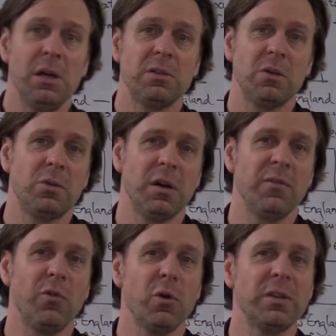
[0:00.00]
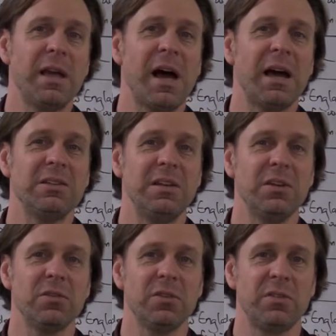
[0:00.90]
And so therefore the
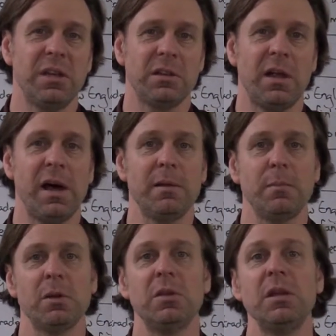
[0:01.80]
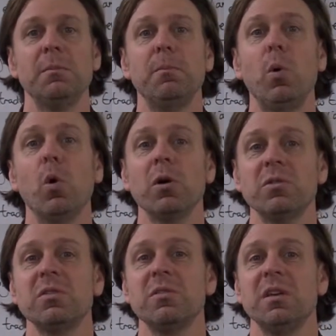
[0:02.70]
ideals of the Enlightenment, the
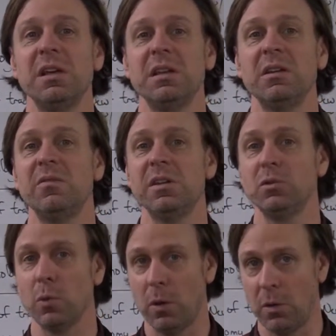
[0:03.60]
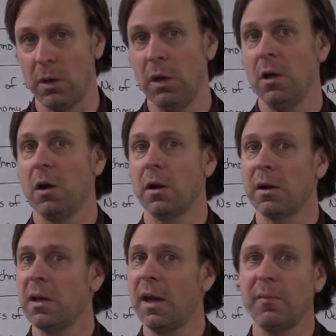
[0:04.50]
importance of the individual, are
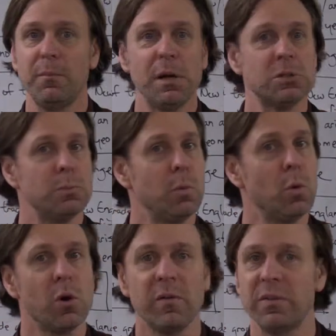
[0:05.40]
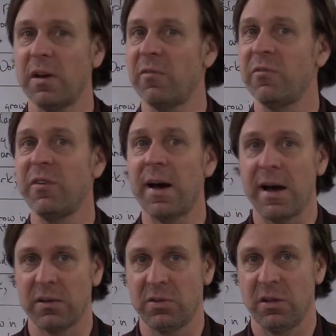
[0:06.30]
going to have much more of an
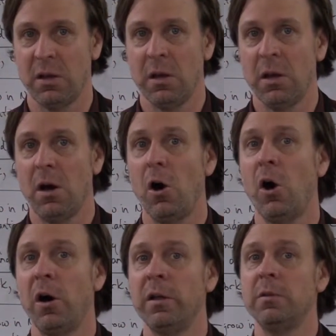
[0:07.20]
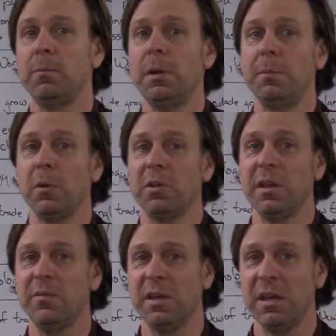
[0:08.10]
effect on people
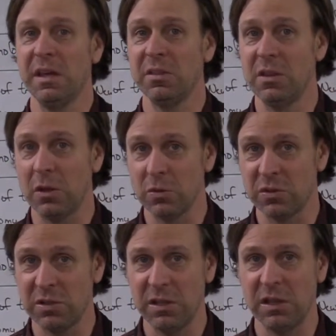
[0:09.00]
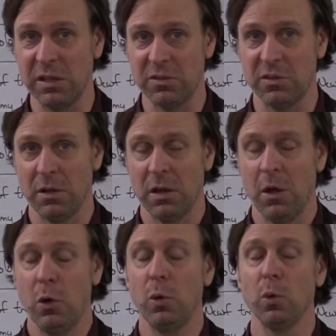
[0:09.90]
living in those cities
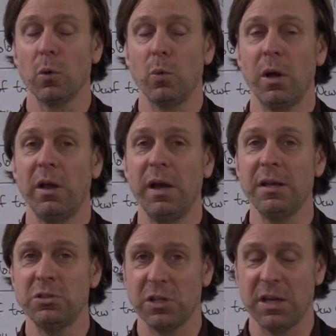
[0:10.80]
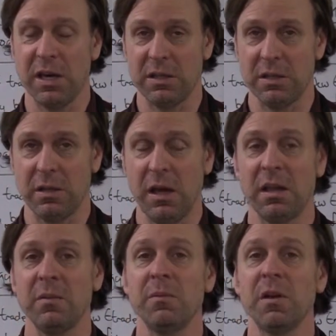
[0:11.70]
who are well educated
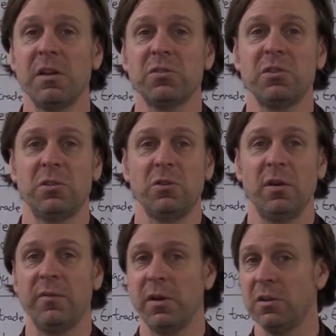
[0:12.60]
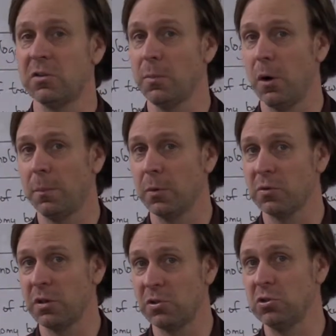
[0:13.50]
and constitute a very small
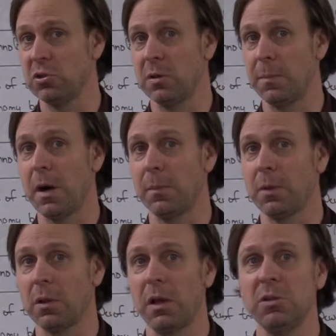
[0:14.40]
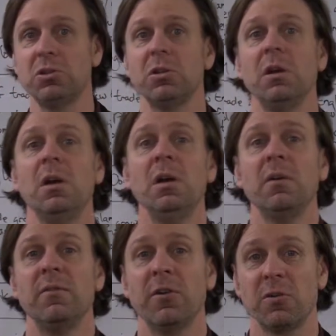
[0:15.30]
percentage of the population
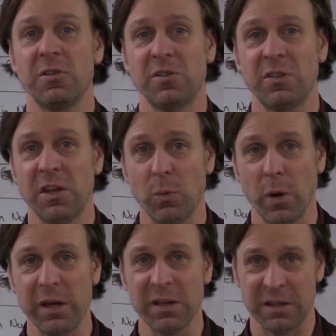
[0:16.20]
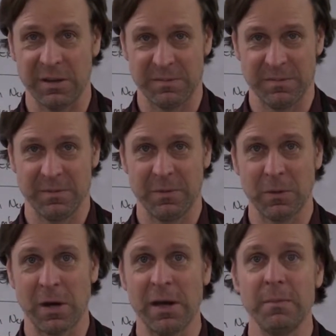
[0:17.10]
versus the awakening,
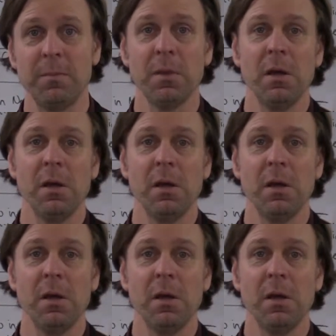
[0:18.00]
right?